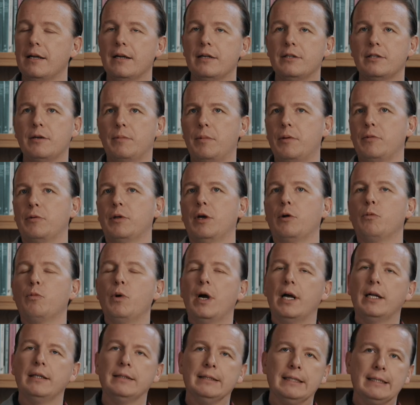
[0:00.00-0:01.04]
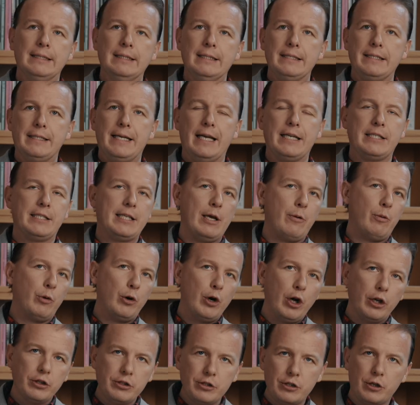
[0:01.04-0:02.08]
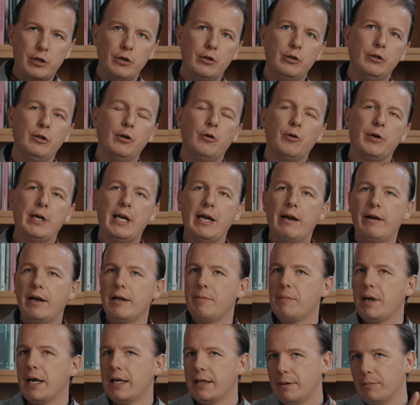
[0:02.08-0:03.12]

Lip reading: Some people think, well, yes, they were unschooled, ordinary men.